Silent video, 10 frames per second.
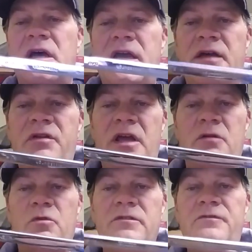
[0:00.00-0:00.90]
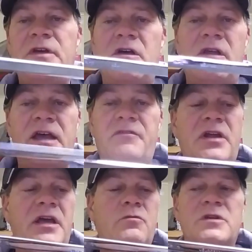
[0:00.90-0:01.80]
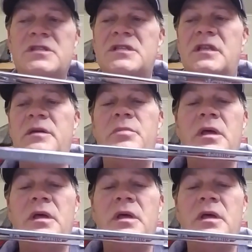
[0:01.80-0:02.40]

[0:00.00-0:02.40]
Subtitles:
I haven't had one fail. I haven't had one slip.